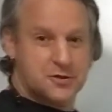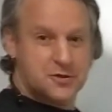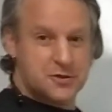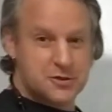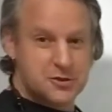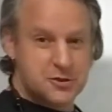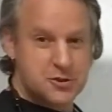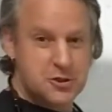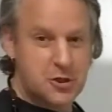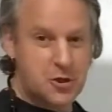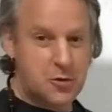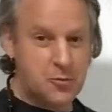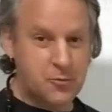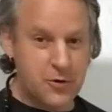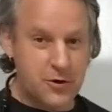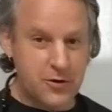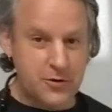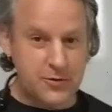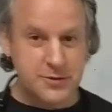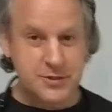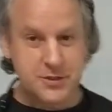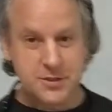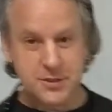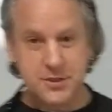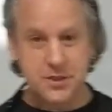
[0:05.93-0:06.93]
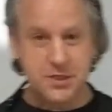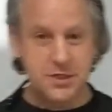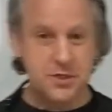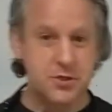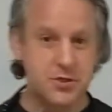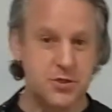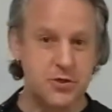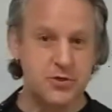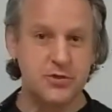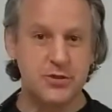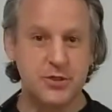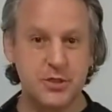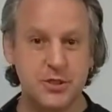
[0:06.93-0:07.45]
Shalom, brothers and
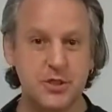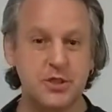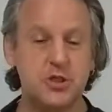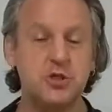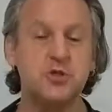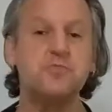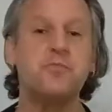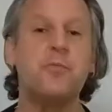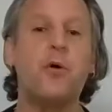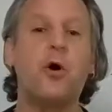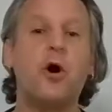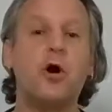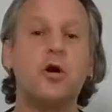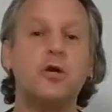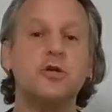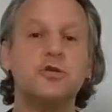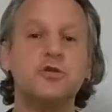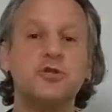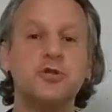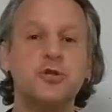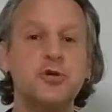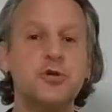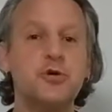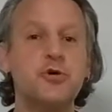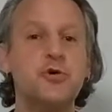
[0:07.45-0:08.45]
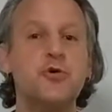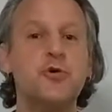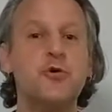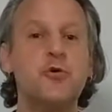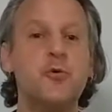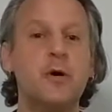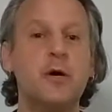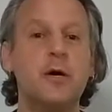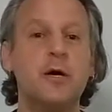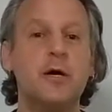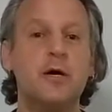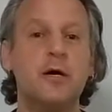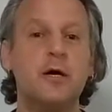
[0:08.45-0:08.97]
sisters. This is part
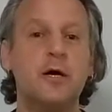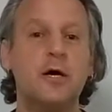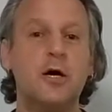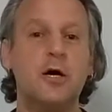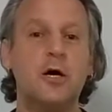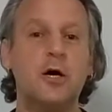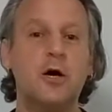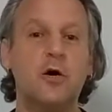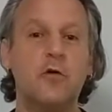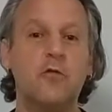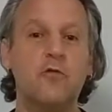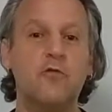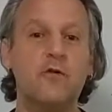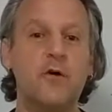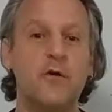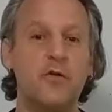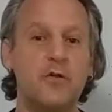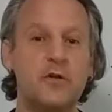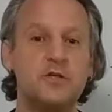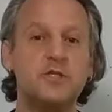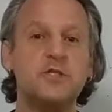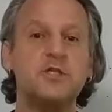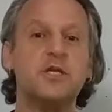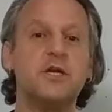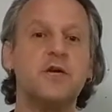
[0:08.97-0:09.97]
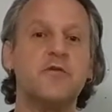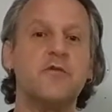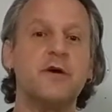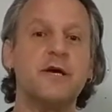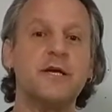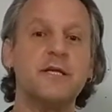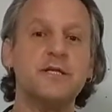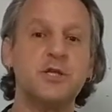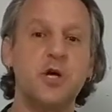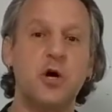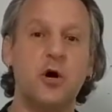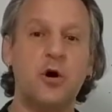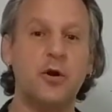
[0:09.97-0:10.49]
2 of the
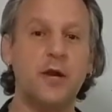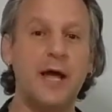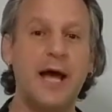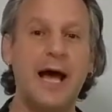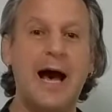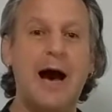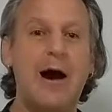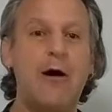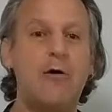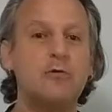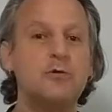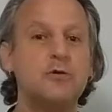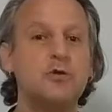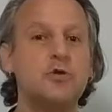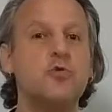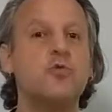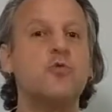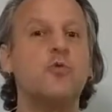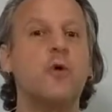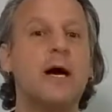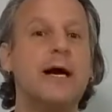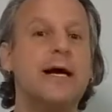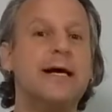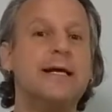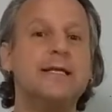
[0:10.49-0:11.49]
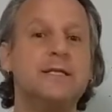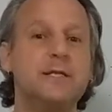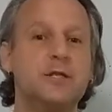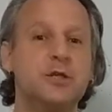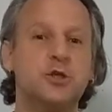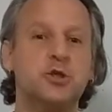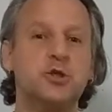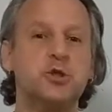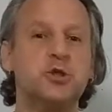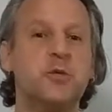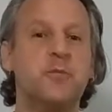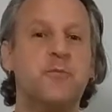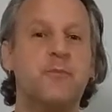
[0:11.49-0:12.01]
series on how to write the
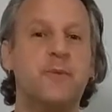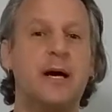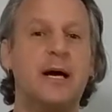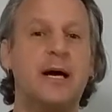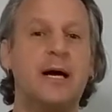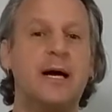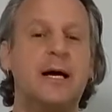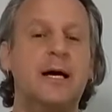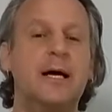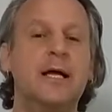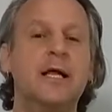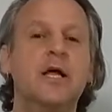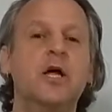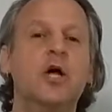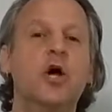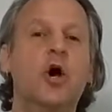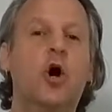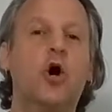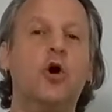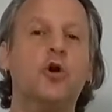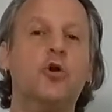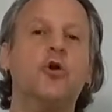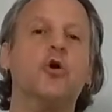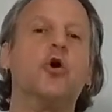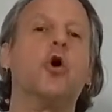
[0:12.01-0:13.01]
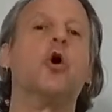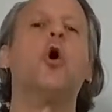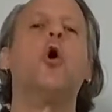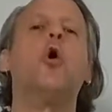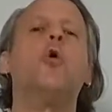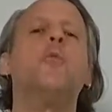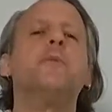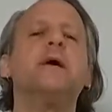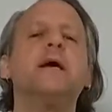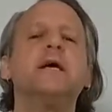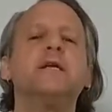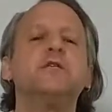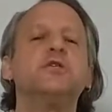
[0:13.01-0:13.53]
Shema on your
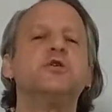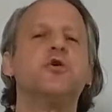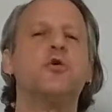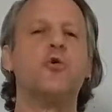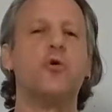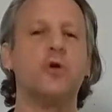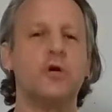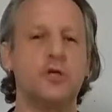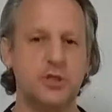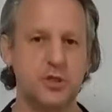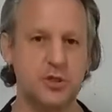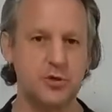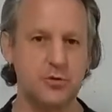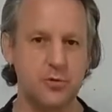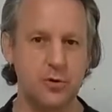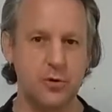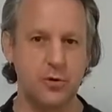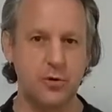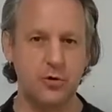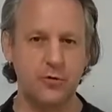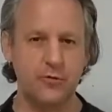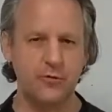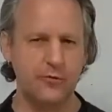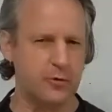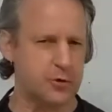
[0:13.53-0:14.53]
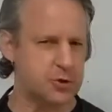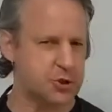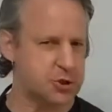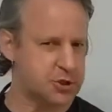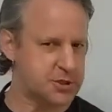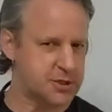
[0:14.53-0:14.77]
homemade Torah scroll for